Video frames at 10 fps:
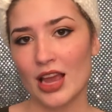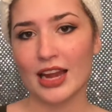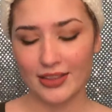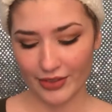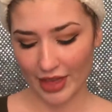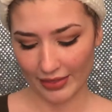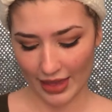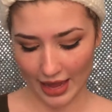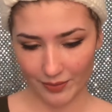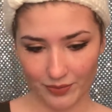anything like
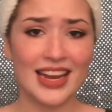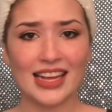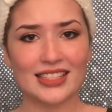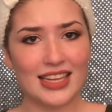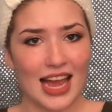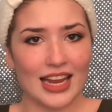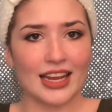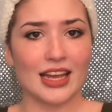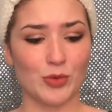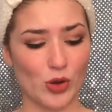that. Next,
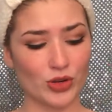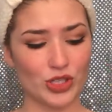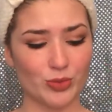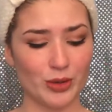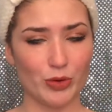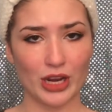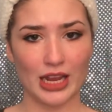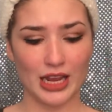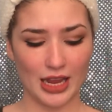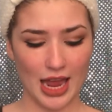I am going to be
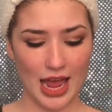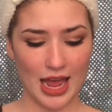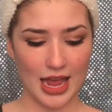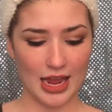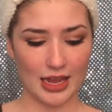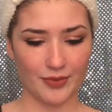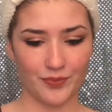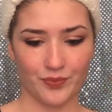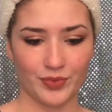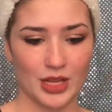bringing a
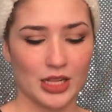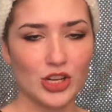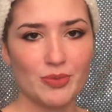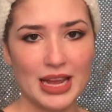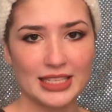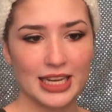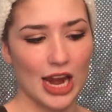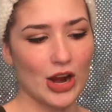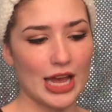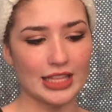little
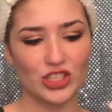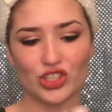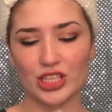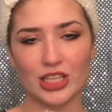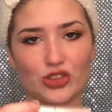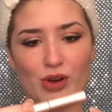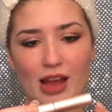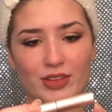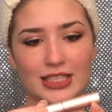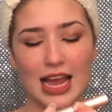mascara. This is just the
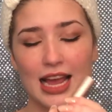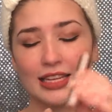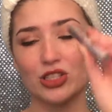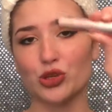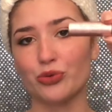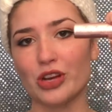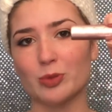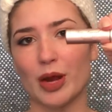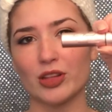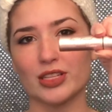travel size Too
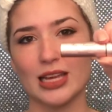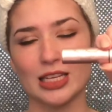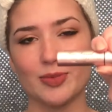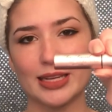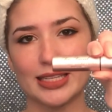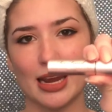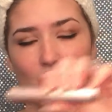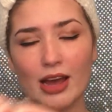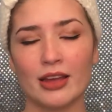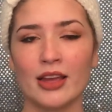Faced Better Than Sex
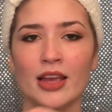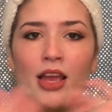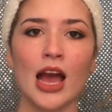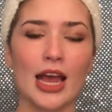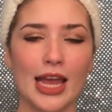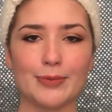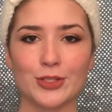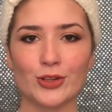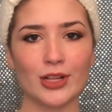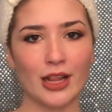mascara. I
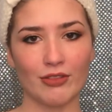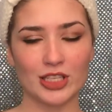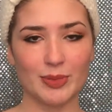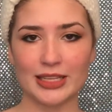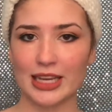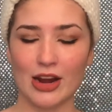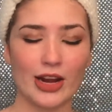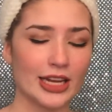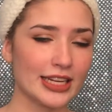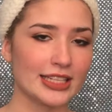absolutely love this
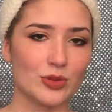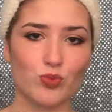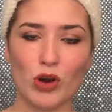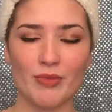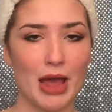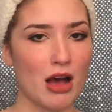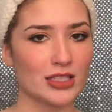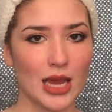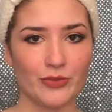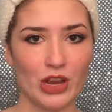mascara. It's one of my
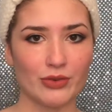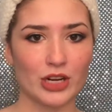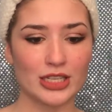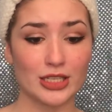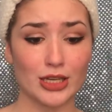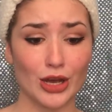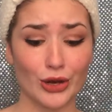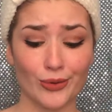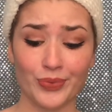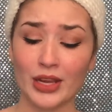all-time favorites,
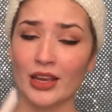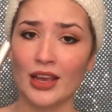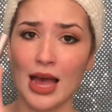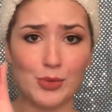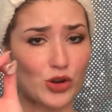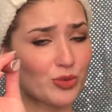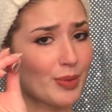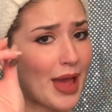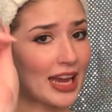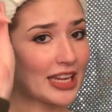so I'm going to
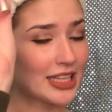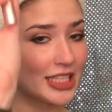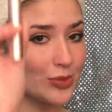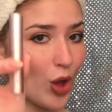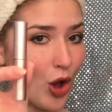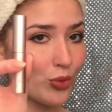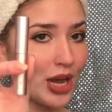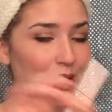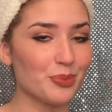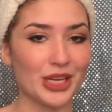be packing the small
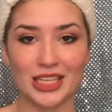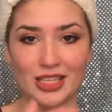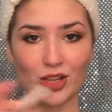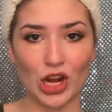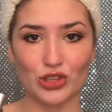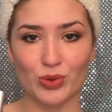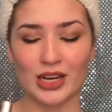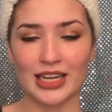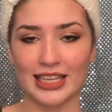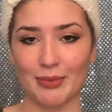one because the large
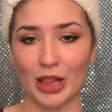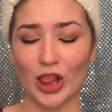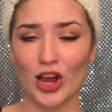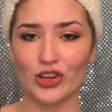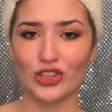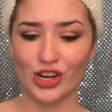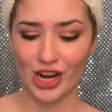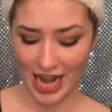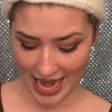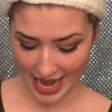one is a bit
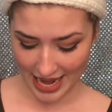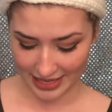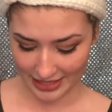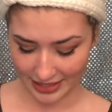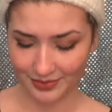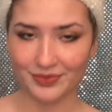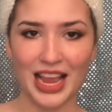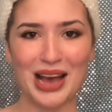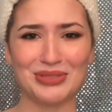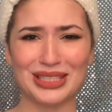larger, and
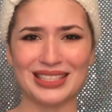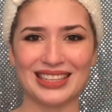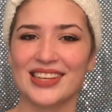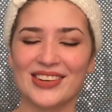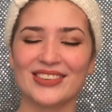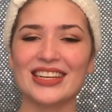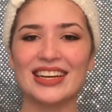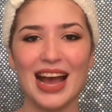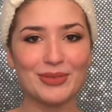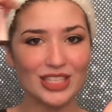obviously, so
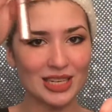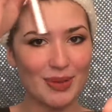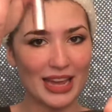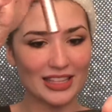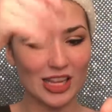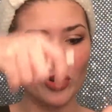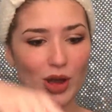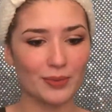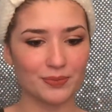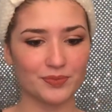I'm just gonna pack the little
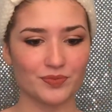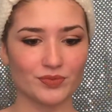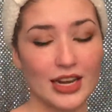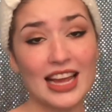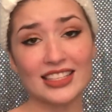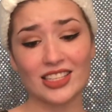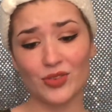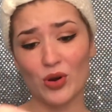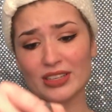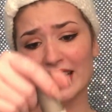one. Next,
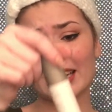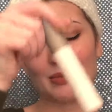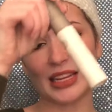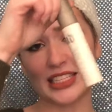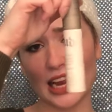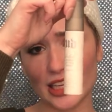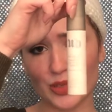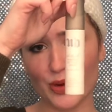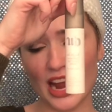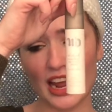of course, I need my setting
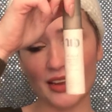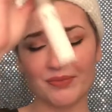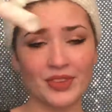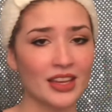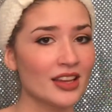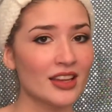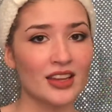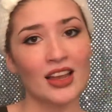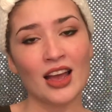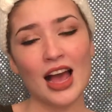spray.
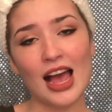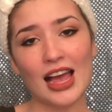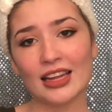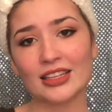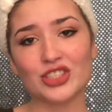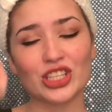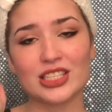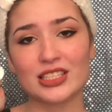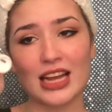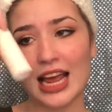I
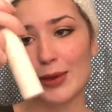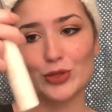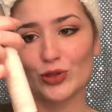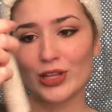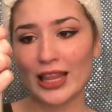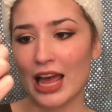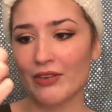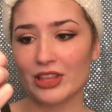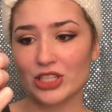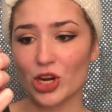absolutely
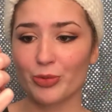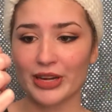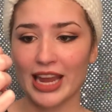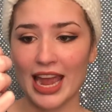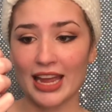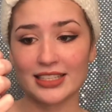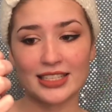love this Urban Decay